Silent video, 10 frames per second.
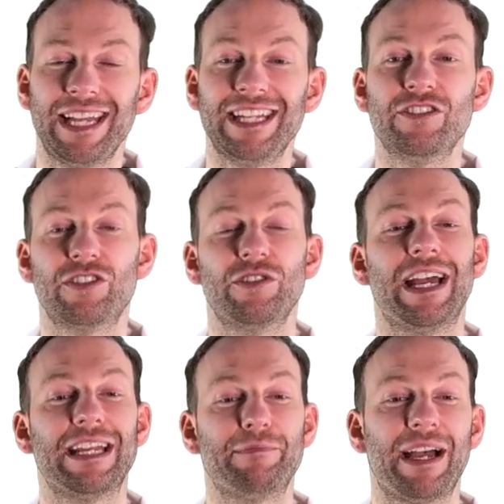
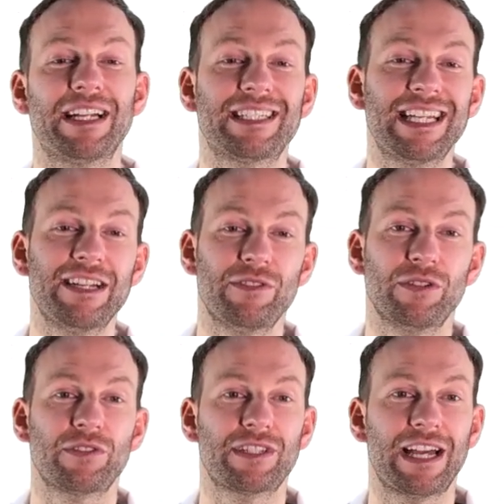into a
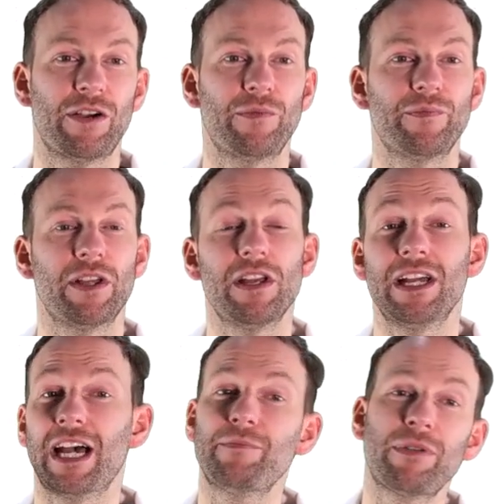bacterial cell.
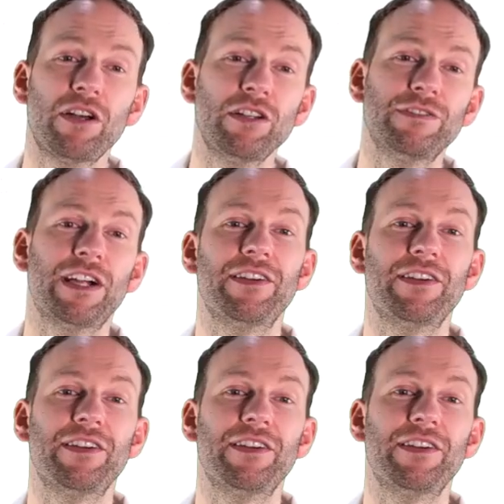And plant